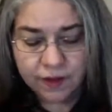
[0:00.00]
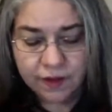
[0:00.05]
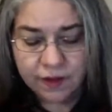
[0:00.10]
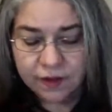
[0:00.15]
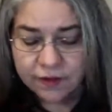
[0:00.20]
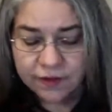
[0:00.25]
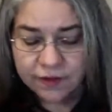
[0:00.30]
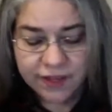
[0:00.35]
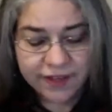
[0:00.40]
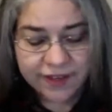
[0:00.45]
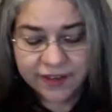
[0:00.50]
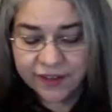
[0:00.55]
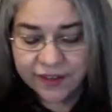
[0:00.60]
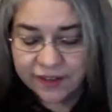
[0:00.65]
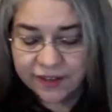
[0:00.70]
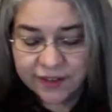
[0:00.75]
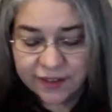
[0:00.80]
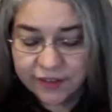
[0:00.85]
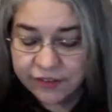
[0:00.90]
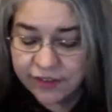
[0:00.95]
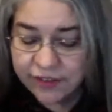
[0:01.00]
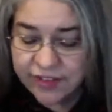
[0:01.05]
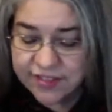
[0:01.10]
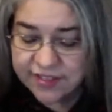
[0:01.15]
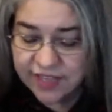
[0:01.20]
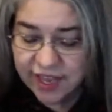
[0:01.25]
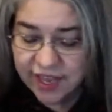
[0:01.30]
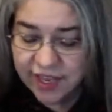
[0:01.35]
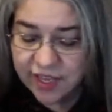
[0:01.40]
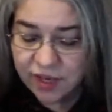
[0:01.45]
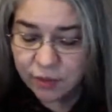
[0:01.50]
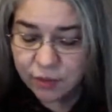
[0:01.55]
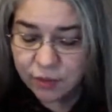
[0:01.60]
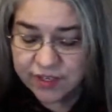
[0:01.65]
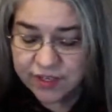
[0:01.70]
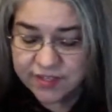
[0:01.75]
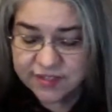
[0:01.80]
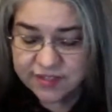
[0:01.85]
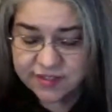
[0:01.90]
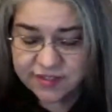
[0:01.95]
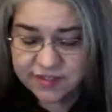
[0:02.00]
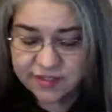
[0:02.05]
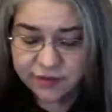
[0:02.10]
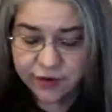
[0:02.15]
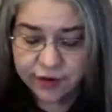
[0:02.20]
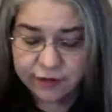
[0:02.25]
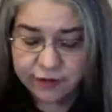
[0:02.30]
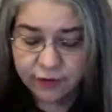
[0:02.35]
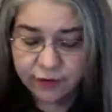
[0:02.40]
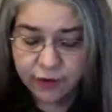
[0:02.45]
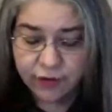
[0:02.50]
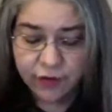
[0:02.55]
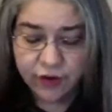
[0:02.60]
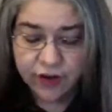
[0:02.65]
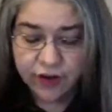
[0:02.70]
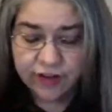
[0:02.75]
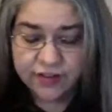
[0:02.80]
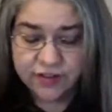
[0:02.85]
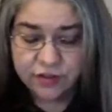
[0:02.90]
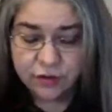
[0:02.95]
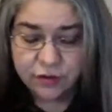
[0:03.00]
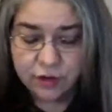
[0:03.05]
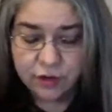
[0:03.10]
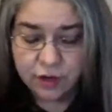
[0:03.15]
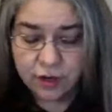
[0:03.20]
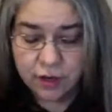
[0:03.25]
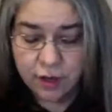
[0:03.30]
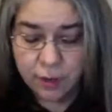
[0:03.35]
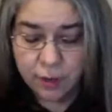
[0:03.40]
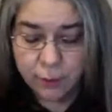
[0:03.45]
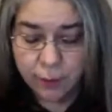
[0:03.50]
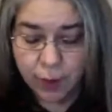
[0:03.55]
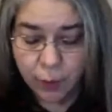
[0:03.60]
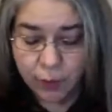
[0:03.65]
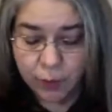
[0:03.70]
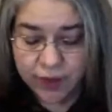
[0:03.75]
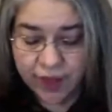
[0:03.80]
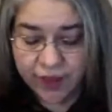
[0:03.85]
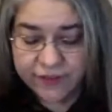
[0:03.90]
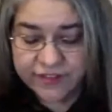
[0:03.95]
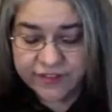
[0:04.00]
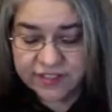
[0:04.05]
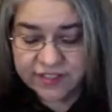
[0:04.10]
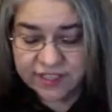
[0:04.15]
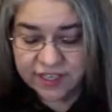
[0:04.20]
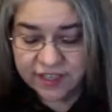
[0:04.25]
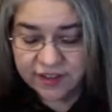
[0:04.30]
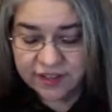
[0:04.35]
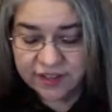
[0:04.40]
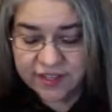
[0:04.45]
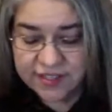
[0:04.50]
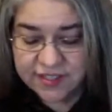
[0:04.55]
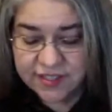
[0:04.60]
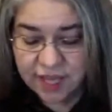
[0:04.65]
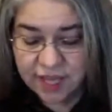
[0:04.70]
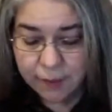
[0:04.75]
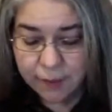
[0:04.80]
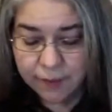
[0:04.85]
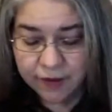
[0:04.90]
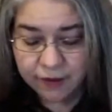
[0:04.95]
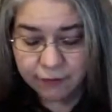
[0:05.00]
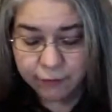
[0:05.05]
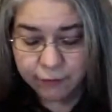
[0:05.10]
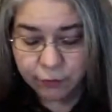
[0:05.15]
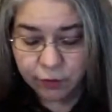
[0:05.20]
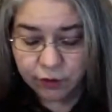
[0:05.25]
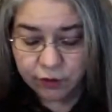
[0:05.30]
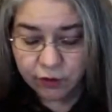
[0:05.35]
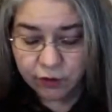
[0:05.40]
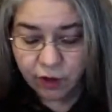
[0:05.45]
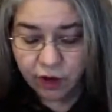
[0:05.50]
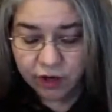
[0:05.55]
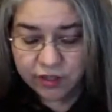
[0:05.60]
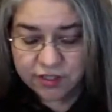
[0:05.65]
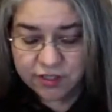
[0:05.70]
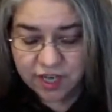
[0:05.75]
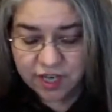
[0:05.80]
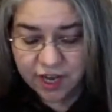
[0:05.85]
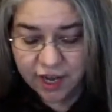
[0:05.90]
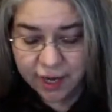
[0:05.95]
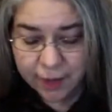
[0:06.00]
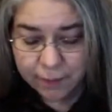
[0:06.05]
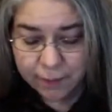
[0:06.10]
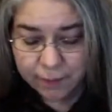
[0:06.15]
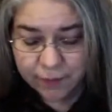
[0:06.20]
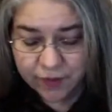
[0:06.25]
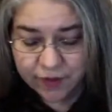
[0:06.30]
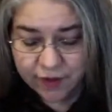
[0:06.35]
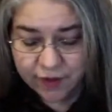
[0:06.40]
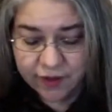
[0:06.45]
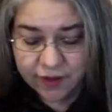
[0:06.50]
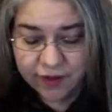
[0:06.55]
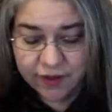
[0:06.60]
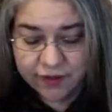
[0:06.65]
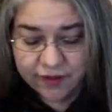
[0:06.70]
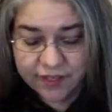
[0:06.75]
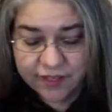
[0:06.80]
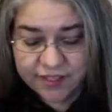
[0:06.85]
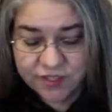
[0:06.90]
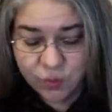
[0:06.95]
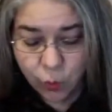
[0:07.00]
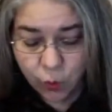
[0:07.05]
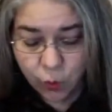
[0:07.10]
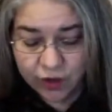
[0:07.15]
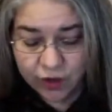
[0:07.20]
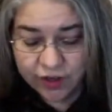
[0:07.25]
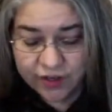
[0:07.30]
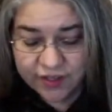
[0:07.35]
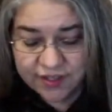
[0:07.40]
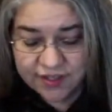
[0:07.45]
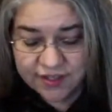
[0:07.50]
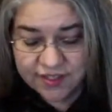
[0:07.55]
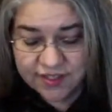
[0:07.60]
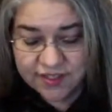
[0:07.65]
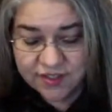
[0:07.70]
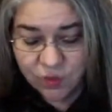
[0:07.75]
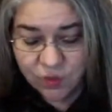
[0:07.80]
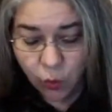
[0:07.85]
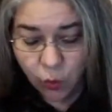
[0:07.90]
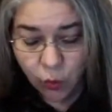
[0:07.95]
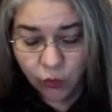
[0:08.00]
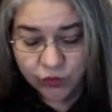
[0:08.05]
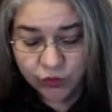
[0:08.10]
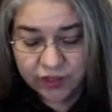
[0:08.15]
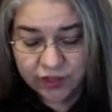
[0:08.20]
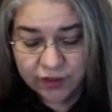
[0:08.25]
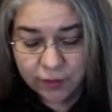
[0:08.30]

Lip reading: "They didn't give us any reasons," Grandfather answered, "but we have seen this coming for a long time. This ordinance is only the